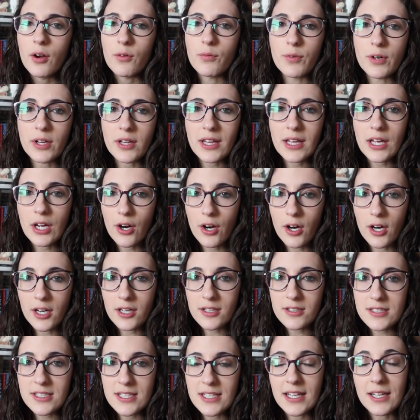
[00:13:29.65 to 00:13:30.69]
really
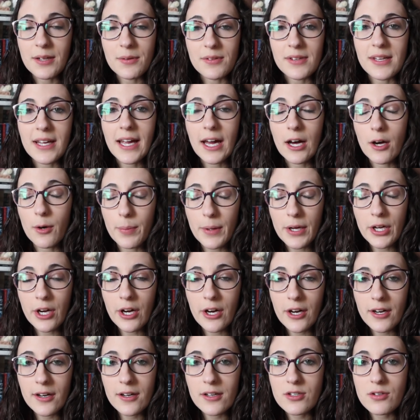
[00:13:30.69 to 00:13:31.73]
hurt, and he was, like, helping
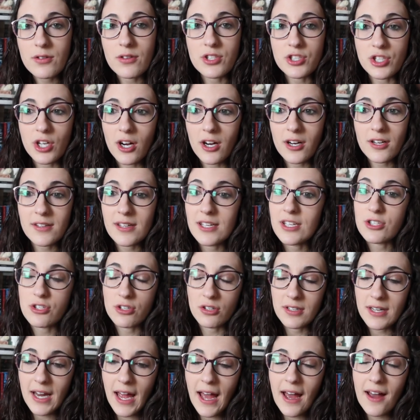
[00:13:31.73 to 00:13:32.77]
her do the jars he
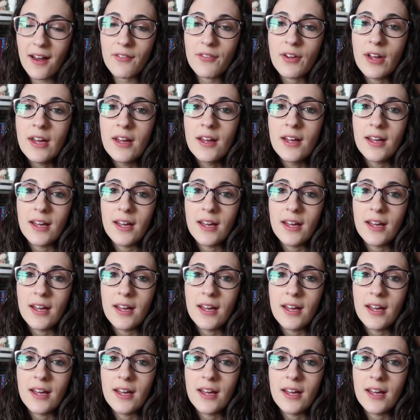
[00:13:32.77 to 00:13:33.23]
shouldn't have,